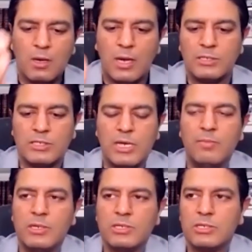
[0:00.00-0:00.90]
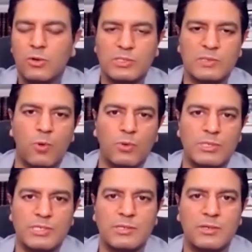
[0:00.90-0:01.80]
entertainment, or
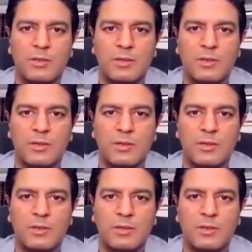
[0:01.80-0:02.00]
sports,